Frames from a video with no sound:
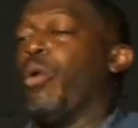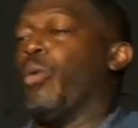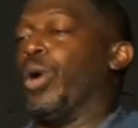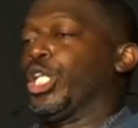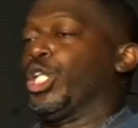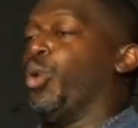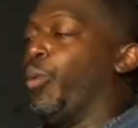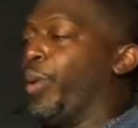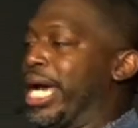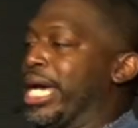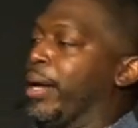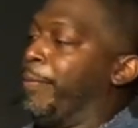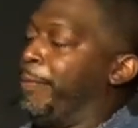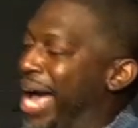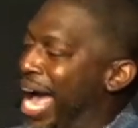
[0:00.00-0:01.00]
when you win
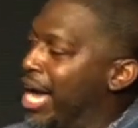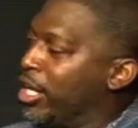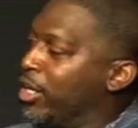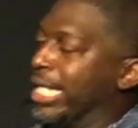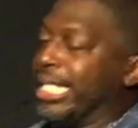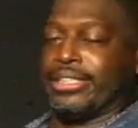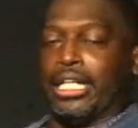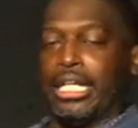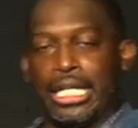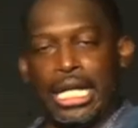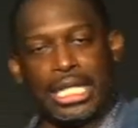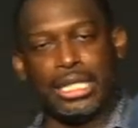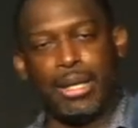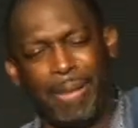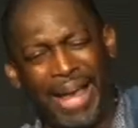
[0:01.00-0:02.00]
a battle is
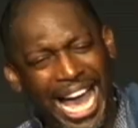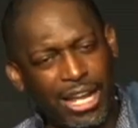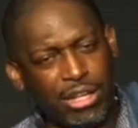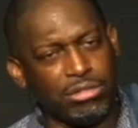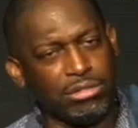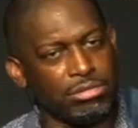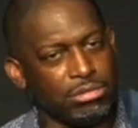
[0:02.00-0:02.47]
another battle.